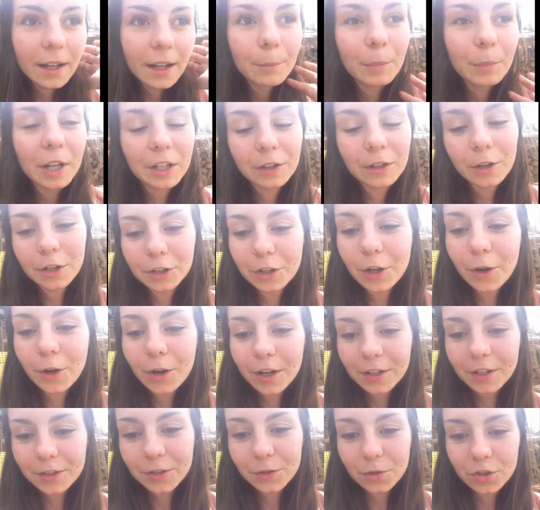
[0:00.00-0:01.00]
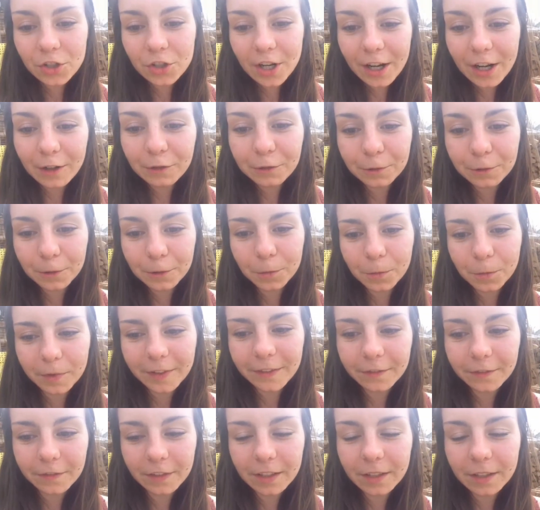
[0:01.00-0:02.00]
But not going to junk food
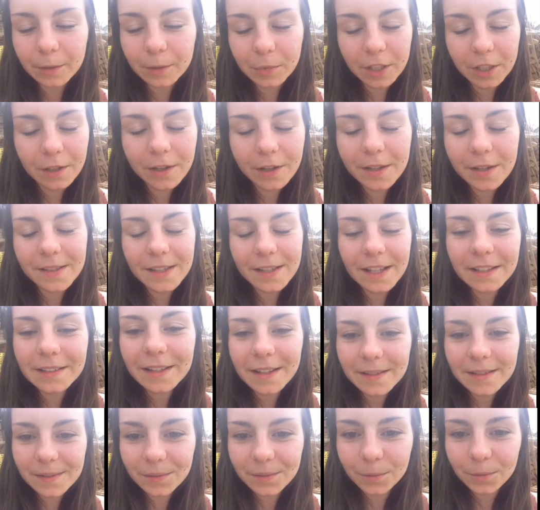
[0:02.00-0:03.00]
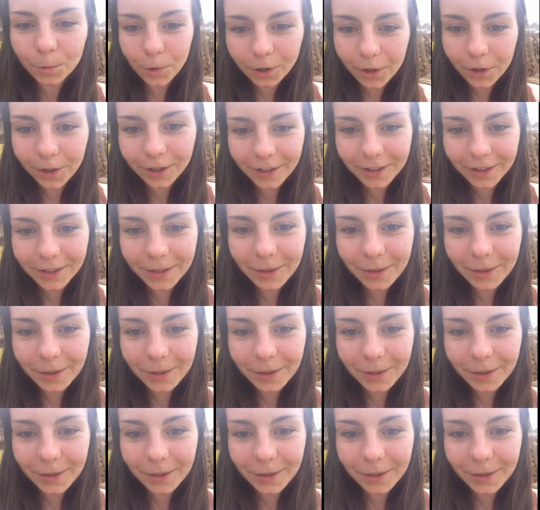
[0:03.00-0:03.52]
vegan, because that doesn't work.